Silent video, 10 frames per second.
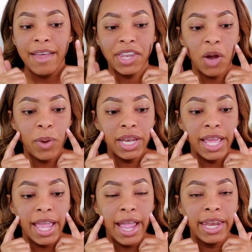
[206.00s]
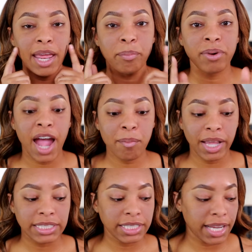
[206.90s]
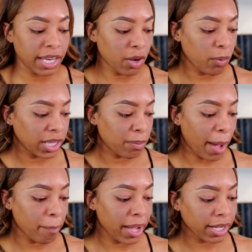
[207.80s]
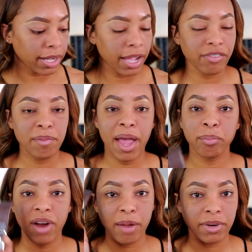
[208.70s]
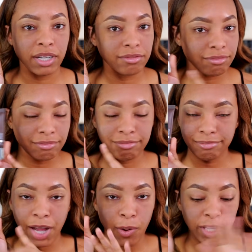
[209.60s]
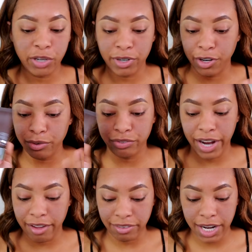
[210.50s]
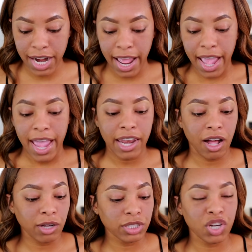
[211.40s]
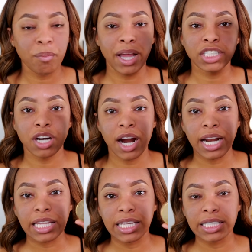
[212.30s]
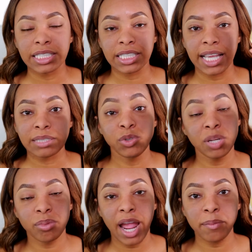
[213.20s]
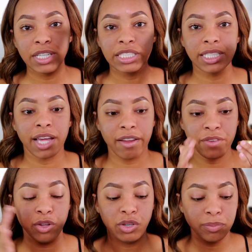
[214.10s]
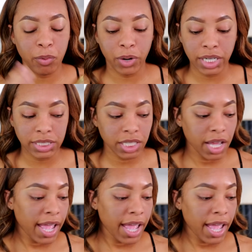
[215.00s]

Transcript: And then I went ahead and primed my skin with my Becca Ever Matte Primer, my holy grail forever, and also my Tarte Clean Slate Soothing Primer just to kind of fill in those pores.